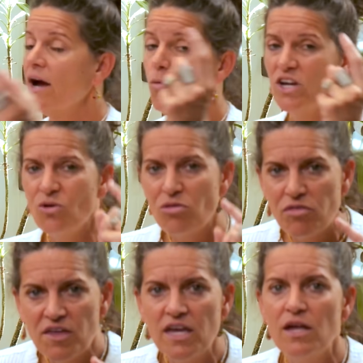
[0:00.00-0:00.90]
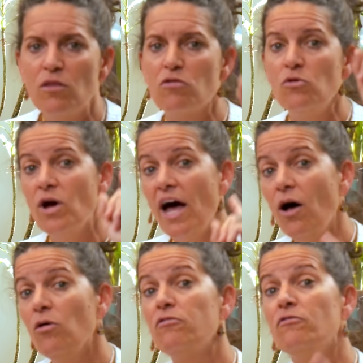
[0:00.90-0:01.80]
I want you thinking through
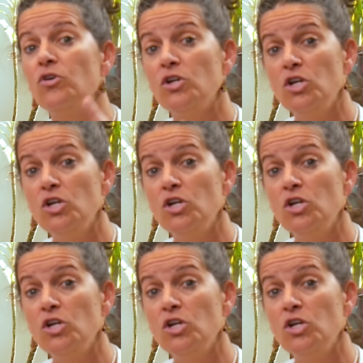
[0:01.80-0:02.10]
health for